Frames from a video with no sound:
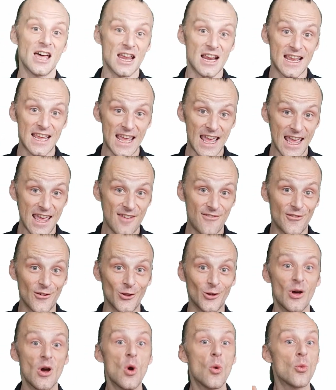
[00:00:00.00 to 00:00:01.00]

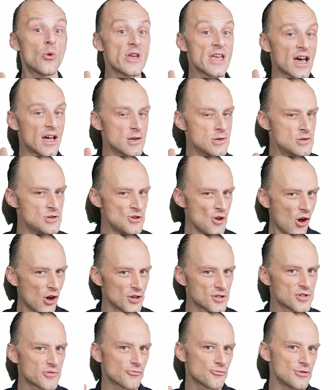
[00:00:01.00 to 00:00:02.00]
Careful, we are
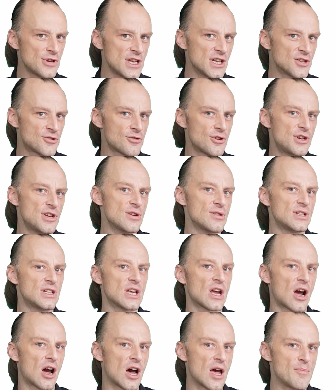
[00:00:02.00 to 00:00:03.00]
not
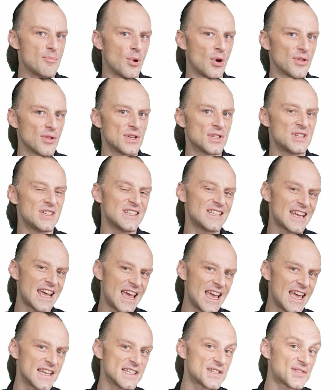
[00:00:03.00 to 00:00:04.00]
reintroducing hypothesis
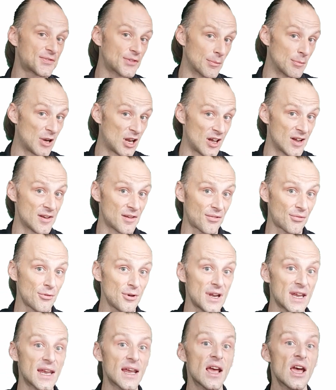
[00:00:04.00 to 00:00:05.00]
S from line
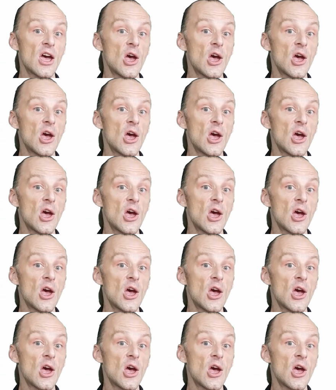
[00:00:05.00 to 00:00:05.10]
3.